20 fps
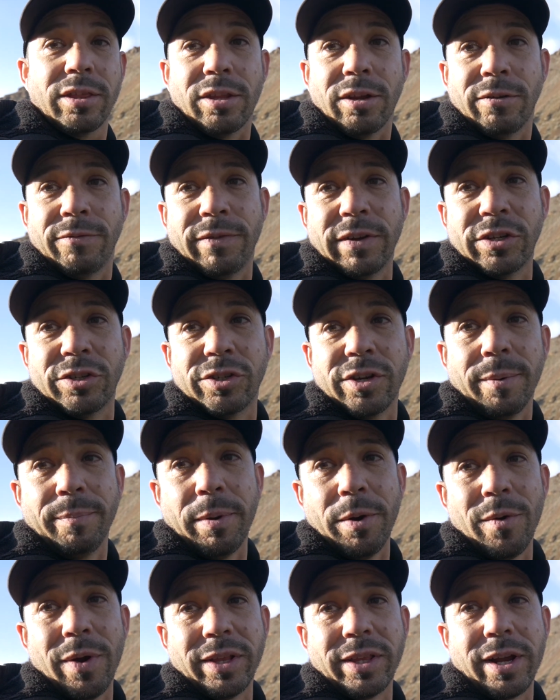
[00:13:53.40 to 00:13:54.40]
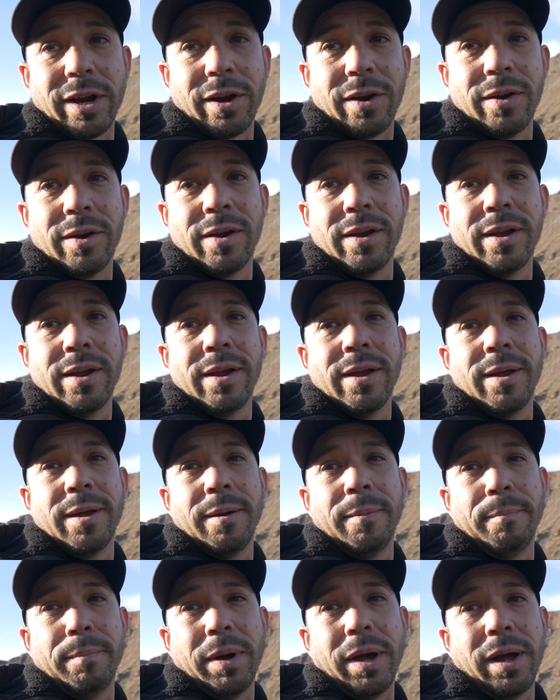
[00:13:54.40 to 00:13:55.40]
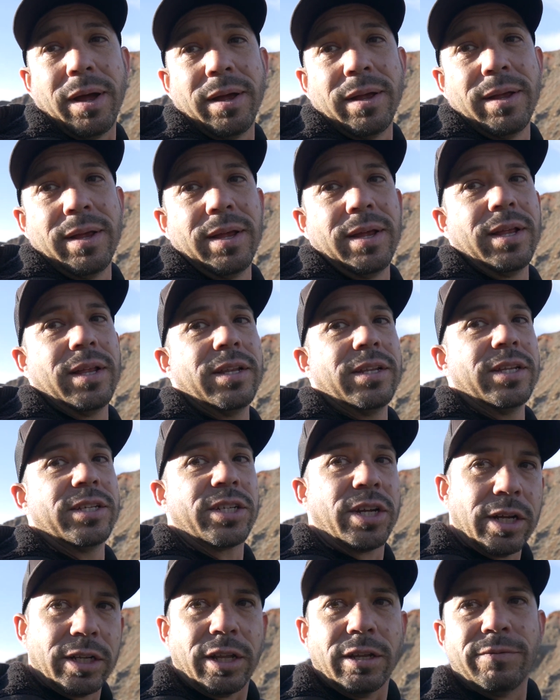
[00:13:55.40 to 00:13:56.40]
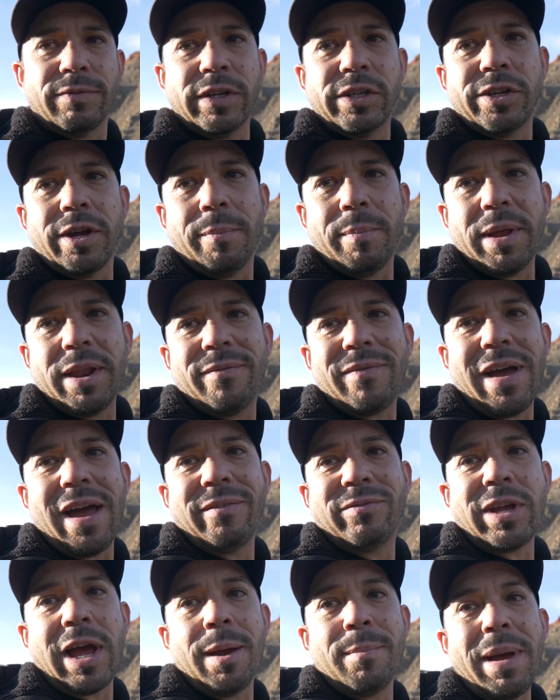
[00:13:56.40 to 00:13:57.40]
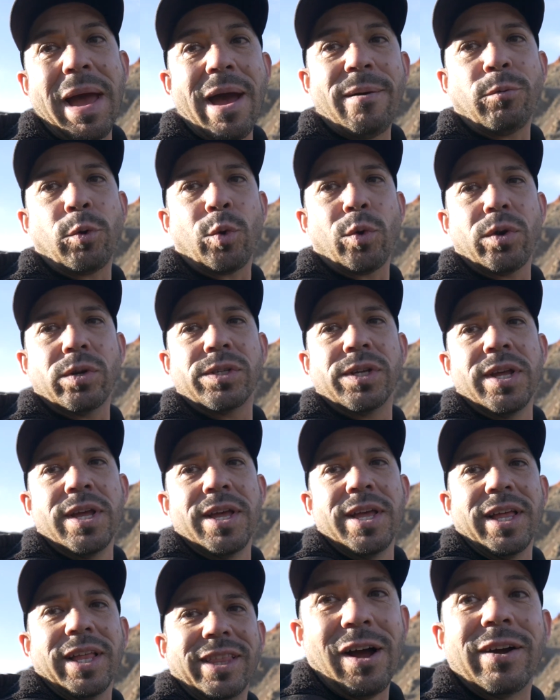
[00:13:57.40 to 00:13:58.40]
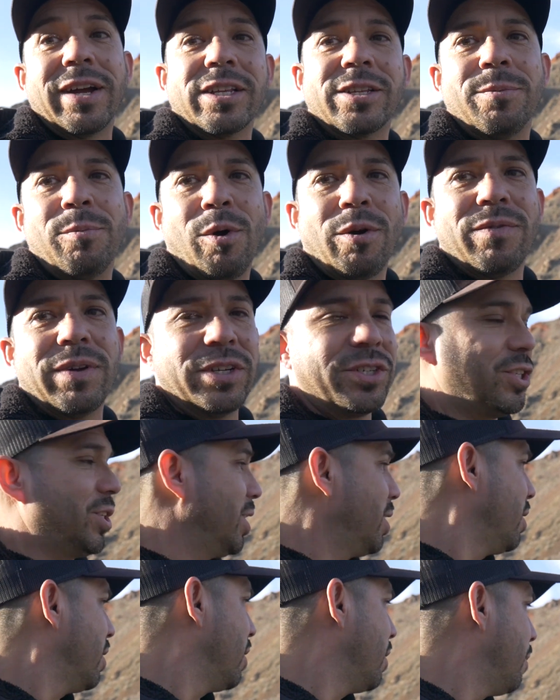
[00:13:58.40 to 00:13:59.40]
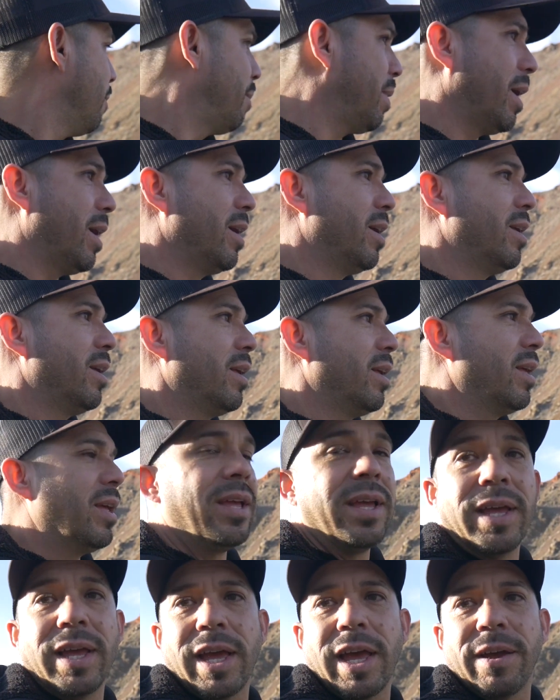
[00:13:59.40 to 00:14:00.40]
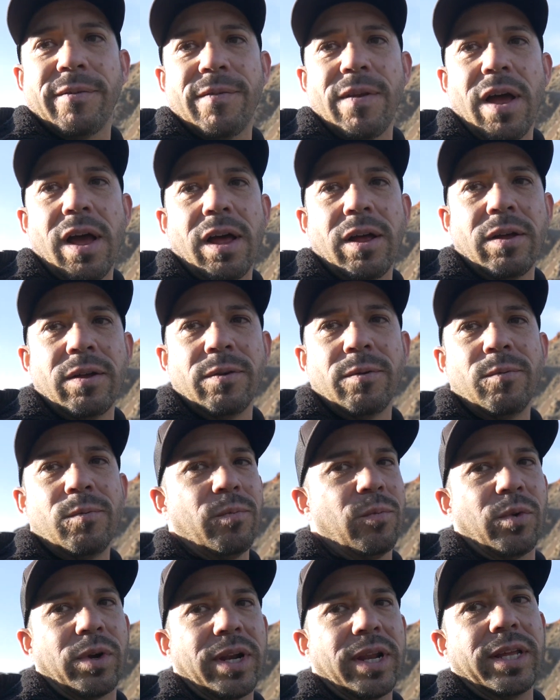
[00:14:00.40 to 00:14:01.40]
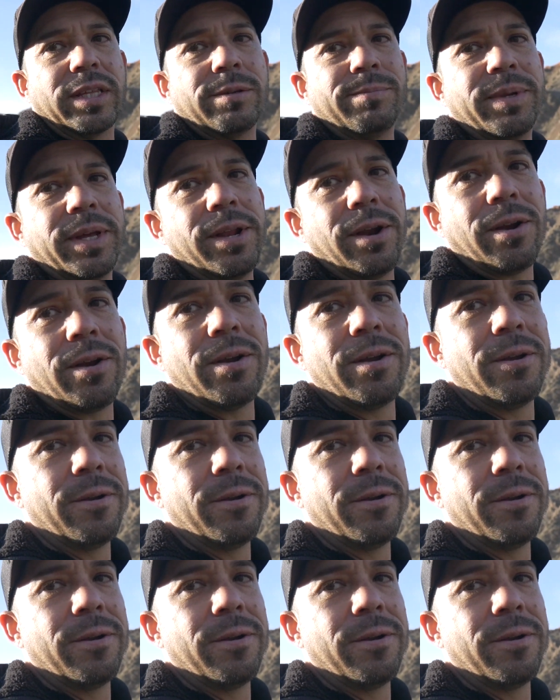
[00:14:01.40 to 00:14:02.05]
There's fish jumping right there, but let's cook this fish up, and if I have time afterwards, I'll get some more fishing. But if not, we're gonna eat some dinner.